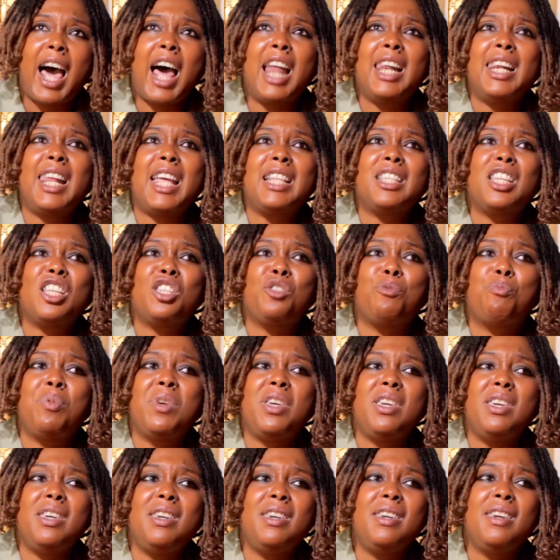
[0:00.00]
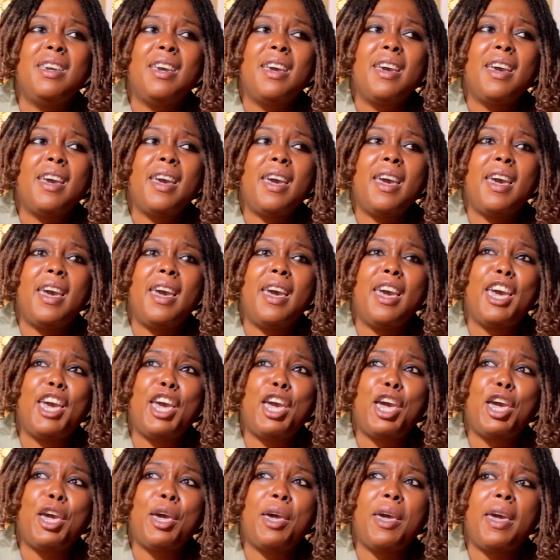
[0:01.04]
and let it be
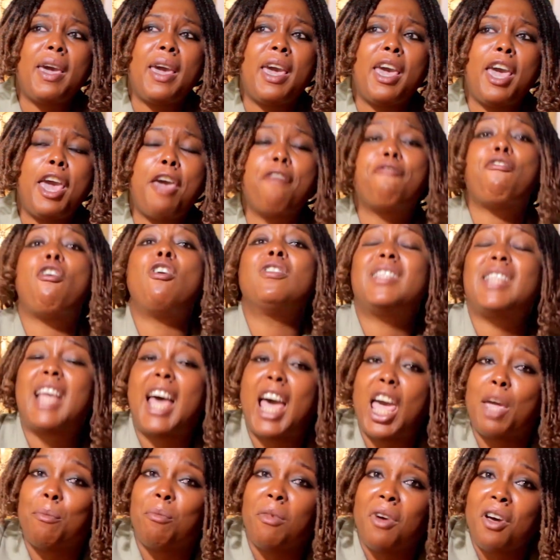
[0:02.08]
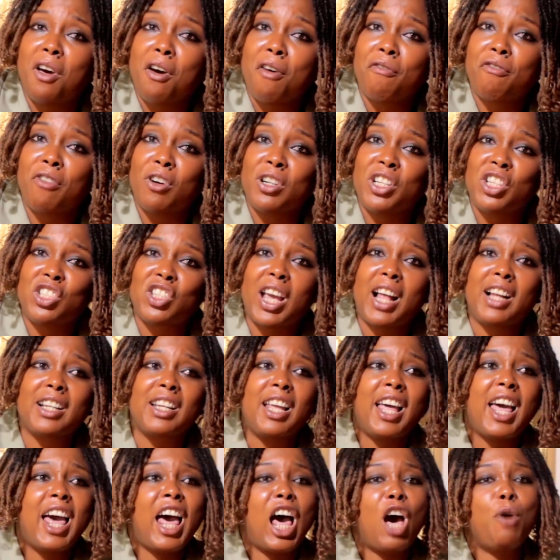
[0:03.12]
a fun time for the child.